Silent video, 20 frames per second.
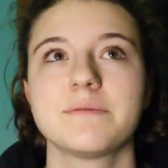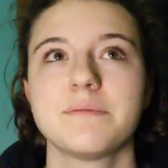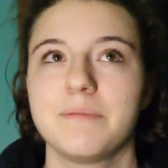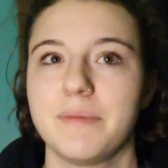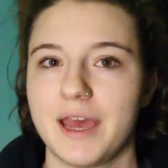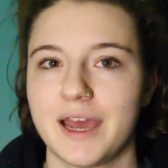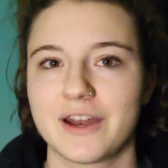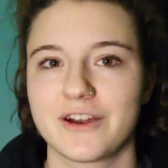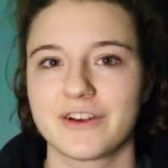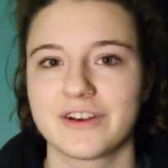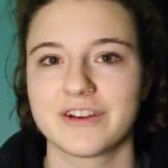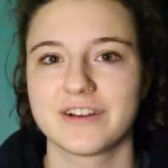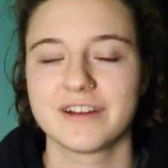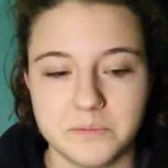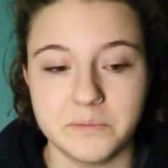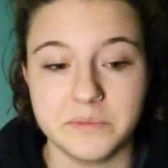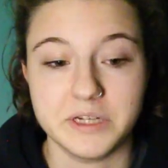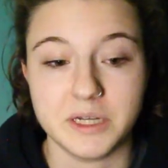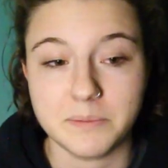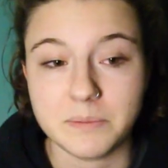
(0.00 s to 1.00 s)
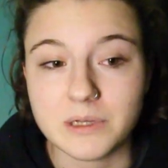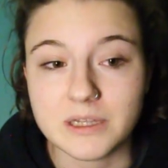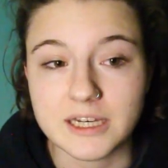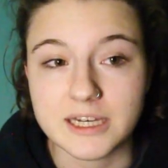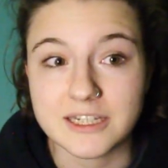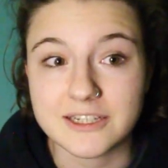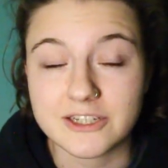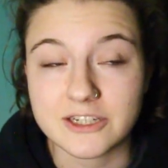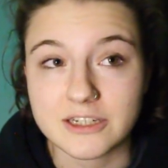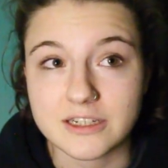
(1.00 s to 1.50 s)
matter.
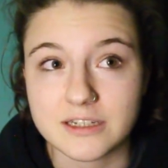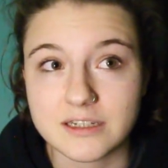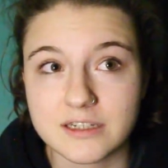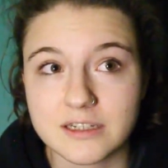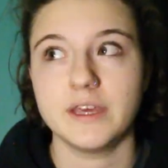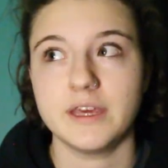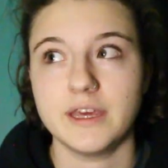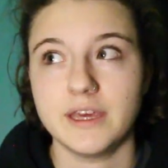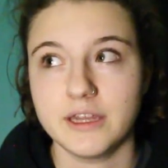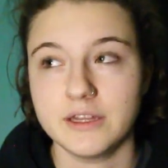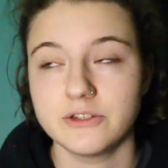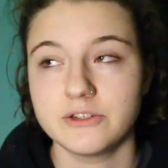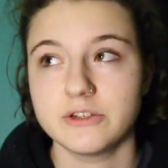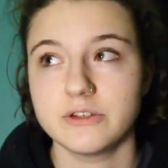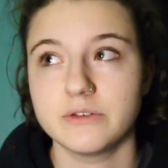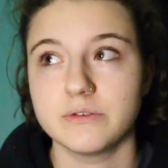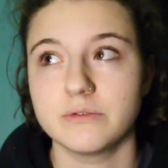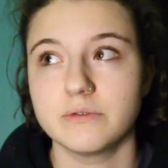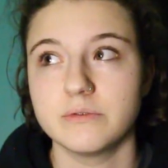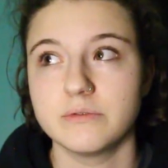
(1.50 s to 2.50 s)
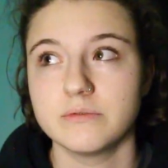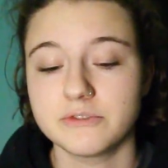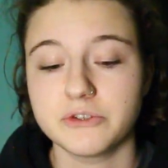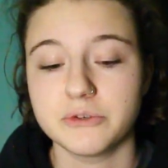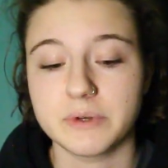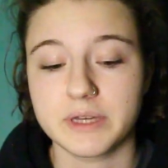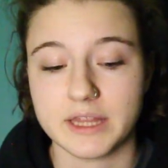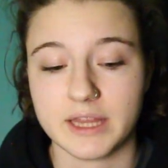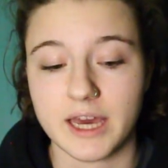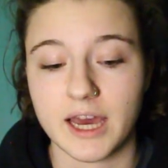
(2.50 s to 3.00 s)
Manipulation into
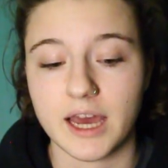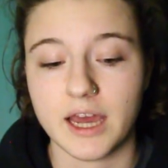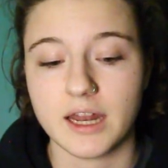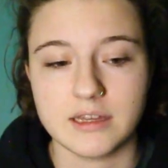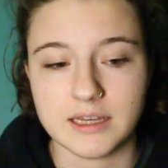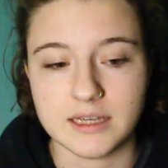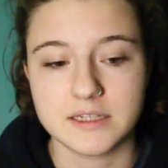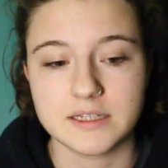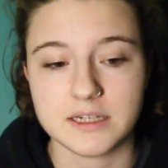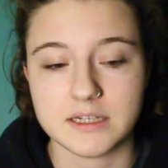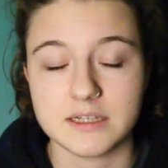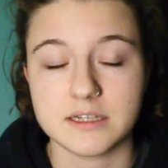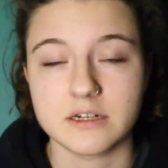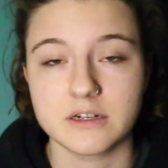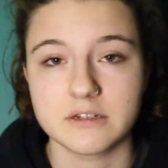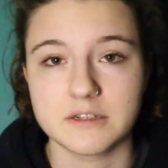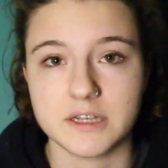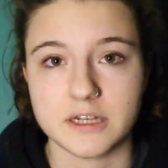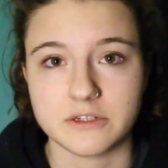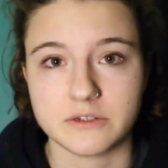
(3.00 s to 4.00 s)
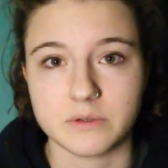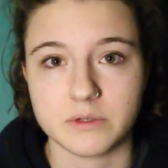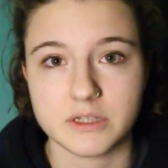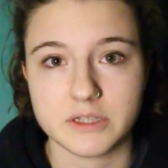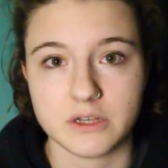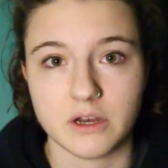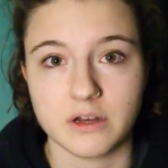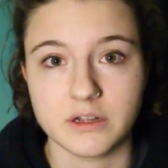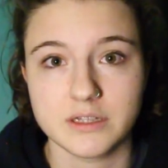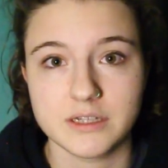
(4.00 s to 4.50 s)
doing that is considered sexual
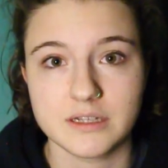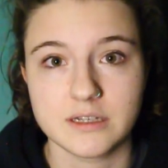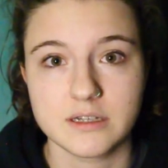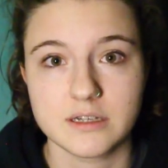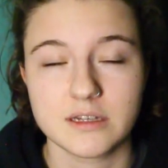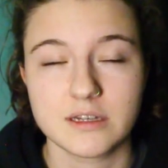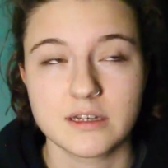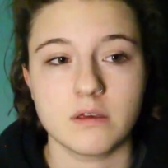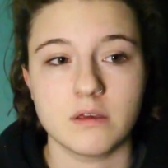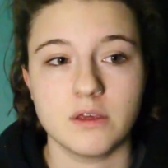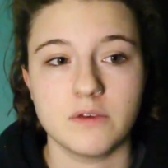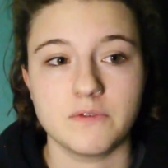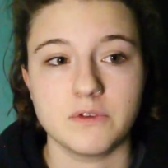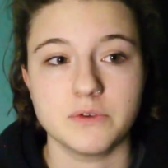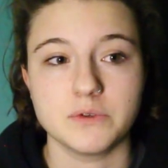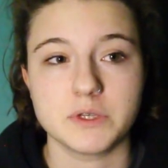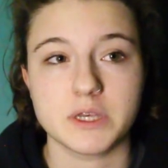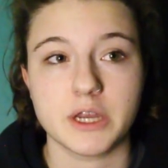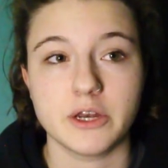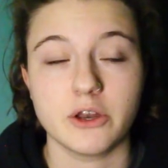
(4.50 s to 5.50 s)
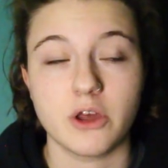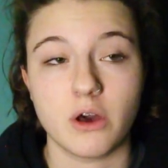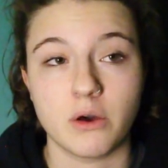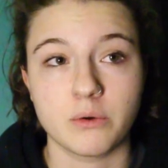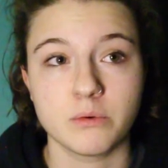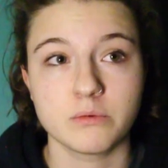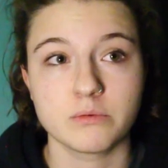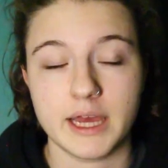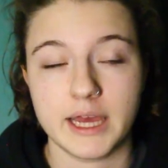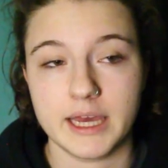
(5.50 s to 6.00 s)
assault. If you say
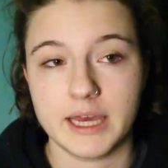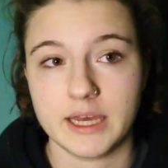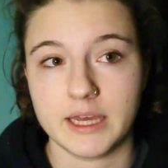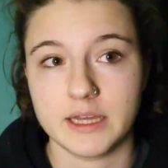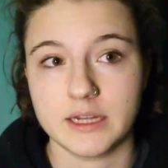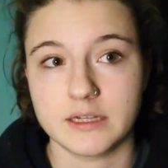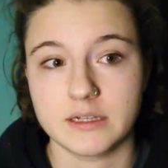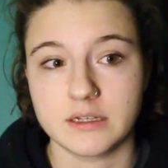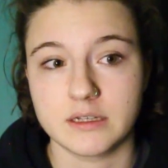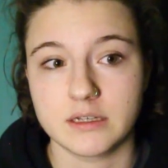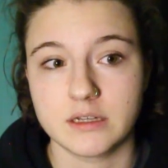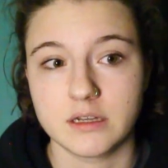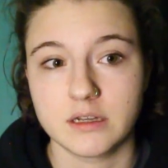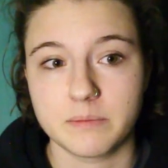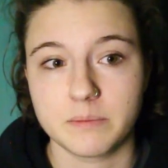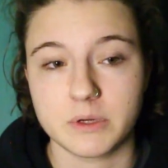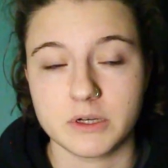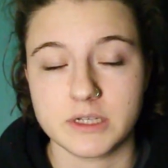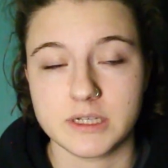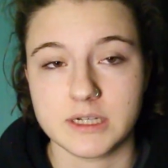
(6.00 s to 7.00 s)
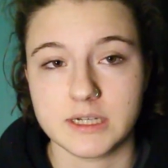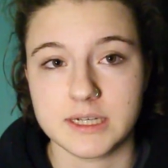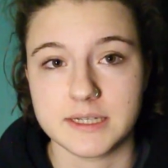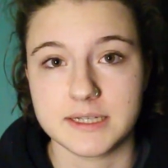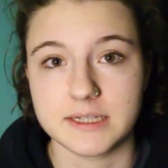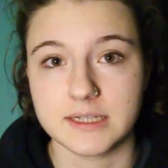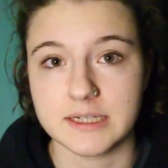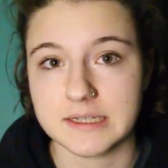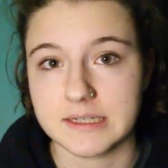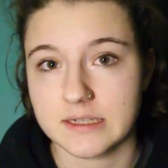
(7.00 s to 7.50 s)
no and the person
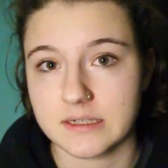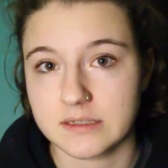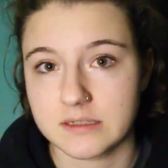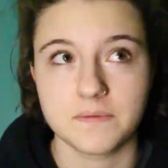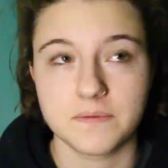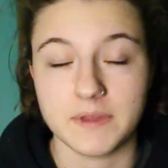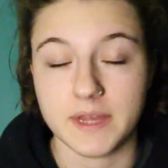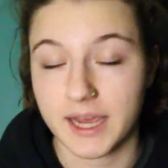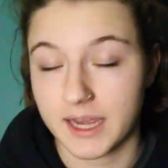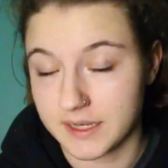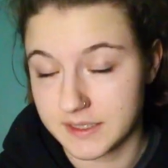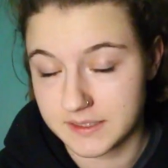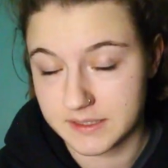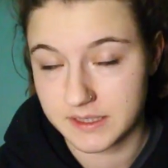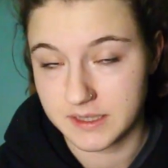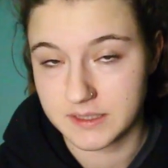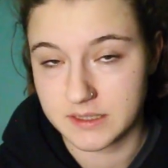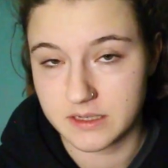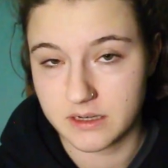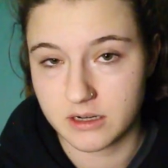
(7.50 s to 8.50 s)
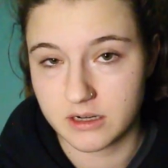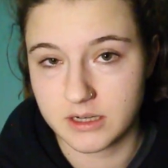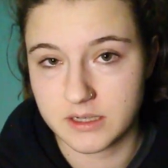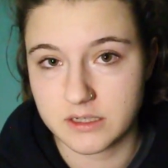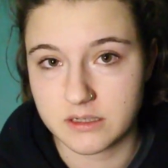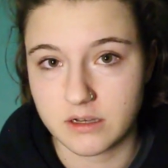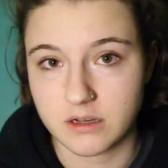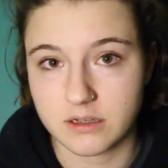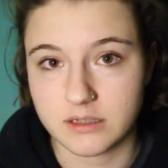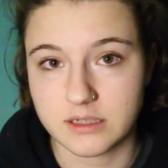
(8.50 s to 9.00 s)
doesn't listen, that's considered
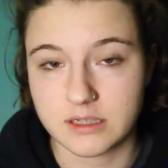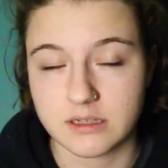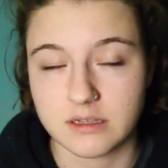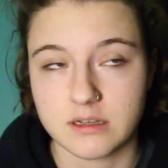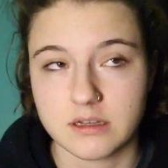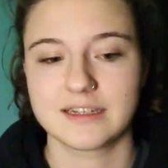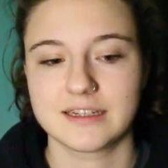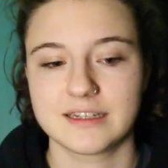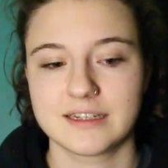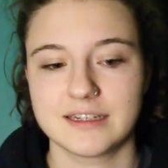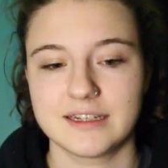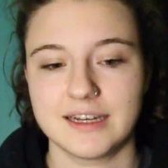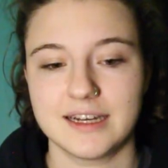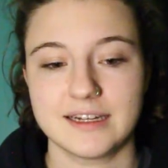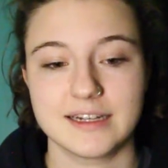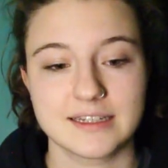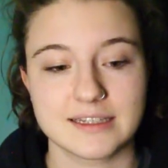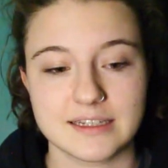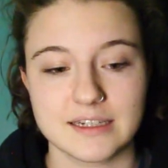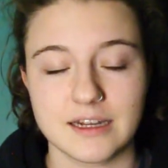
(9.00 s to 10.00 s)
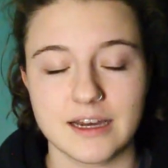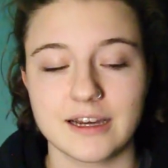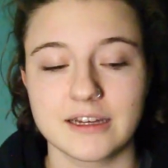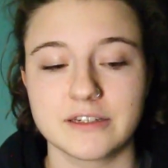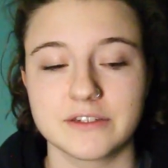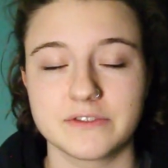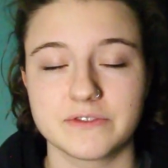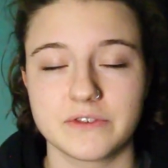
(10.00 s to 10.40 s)
assault. And it's not your